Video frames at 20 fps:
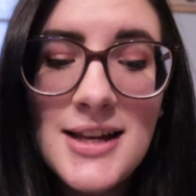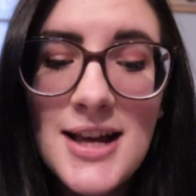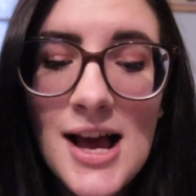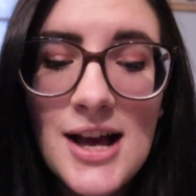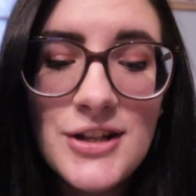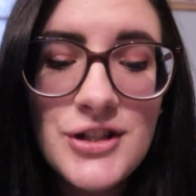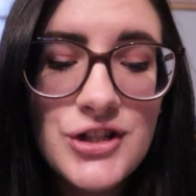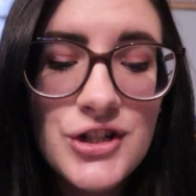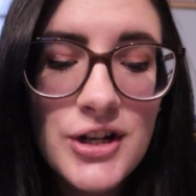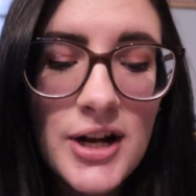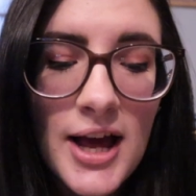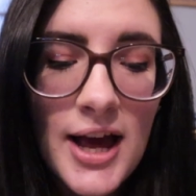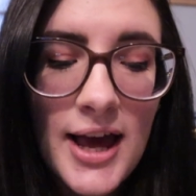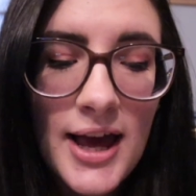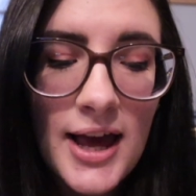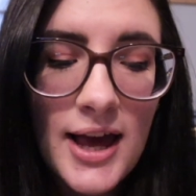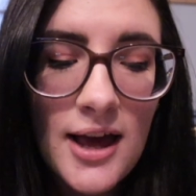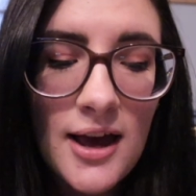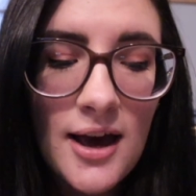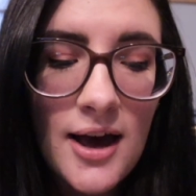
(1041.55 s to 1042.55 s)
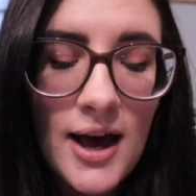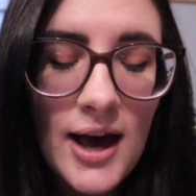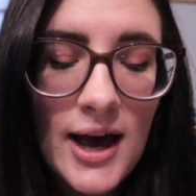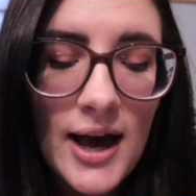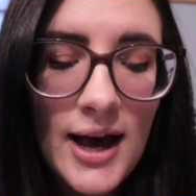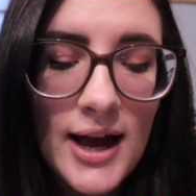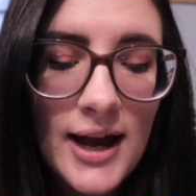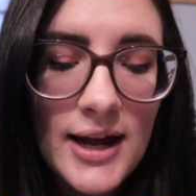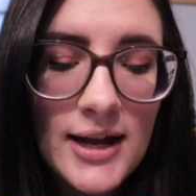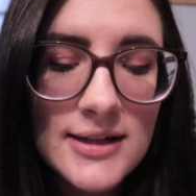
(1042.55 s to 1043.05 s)
Yesterday,
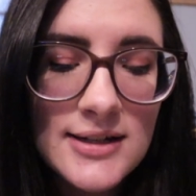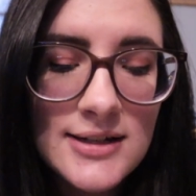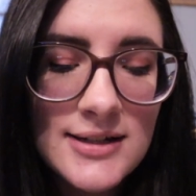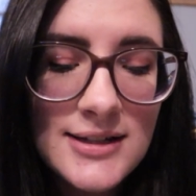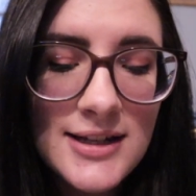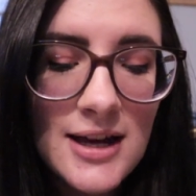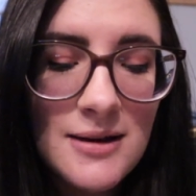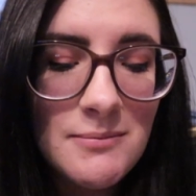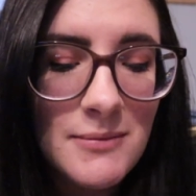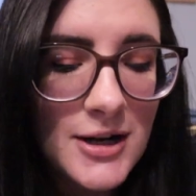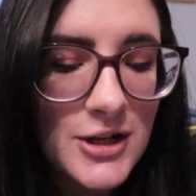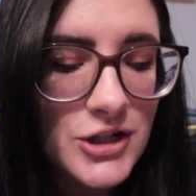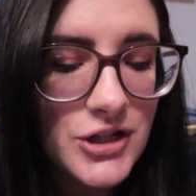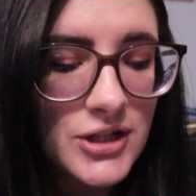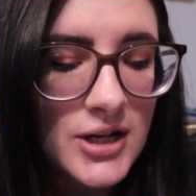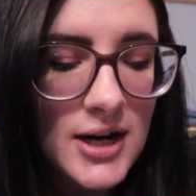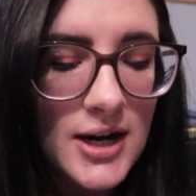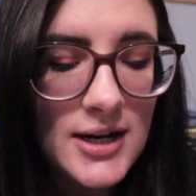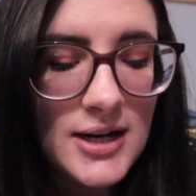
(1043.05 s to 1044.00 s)
I didn't get much done.